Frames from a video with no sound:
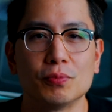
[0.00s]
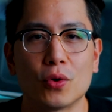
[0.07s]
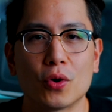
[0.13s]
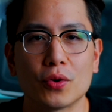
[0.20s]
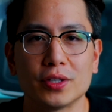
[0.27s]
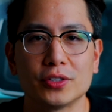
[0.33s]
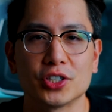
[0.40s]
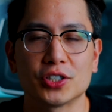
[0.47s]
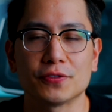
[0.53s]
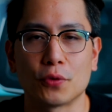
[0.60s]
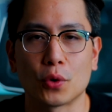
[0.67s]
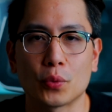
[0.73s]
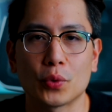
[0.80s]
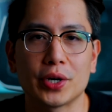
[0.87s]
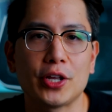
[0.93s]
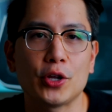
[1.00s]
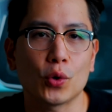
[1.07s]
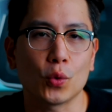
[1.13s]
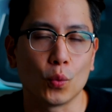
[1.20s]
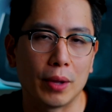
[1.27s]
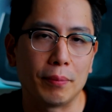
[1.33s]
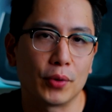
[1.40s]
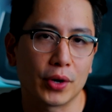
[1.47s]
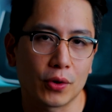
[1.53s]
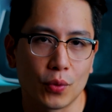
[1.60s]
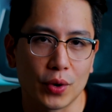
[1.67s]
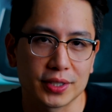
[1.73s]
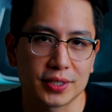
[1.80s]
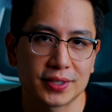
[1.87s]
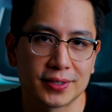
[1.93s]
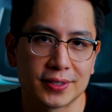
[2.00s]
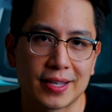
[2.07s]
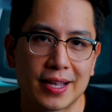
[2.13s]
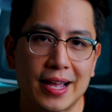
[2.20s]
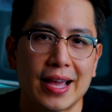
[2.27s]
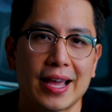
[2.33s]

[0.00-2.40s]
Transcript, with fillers: more than just forwarding your web requests.